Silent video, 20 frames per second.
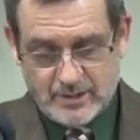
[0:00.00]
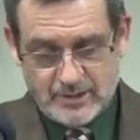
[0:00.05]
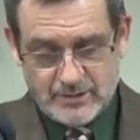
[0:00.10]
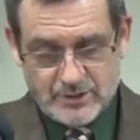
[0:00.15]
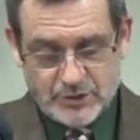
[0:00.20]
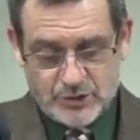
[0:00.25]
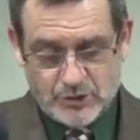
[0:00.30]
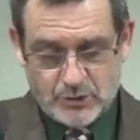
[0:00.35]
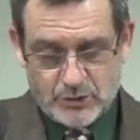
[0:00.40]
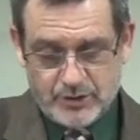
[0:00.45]

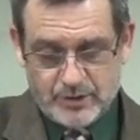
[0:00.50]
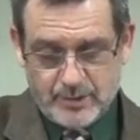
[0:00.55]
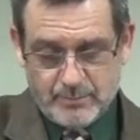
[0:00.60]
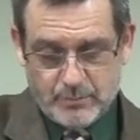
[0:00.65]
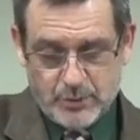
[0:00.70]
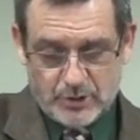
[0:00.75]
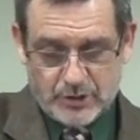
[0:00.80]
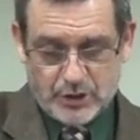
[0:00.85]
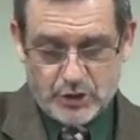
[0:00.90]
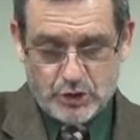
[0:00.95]
Let's turn to the
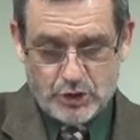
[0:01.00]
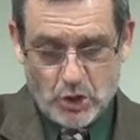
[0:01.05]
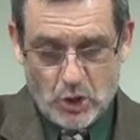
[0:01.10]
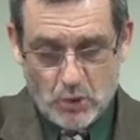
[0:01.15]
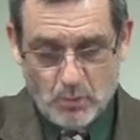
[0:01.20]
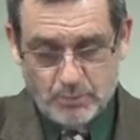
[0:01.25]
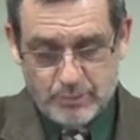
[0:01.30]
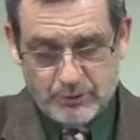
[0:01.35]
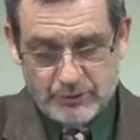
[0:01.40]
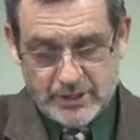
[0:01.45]
book of
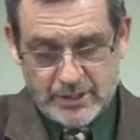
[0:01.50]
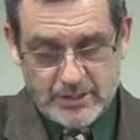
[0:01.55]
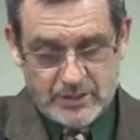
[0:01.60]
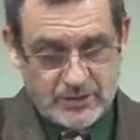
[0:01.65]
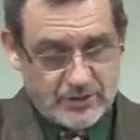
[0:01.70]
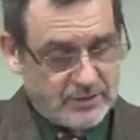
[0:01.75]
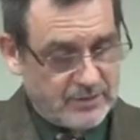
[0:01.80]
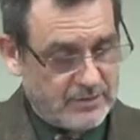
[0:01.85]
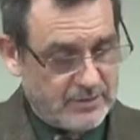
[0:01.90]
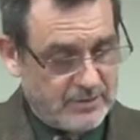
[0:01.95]
Job,
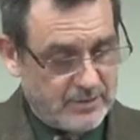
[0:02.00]
please.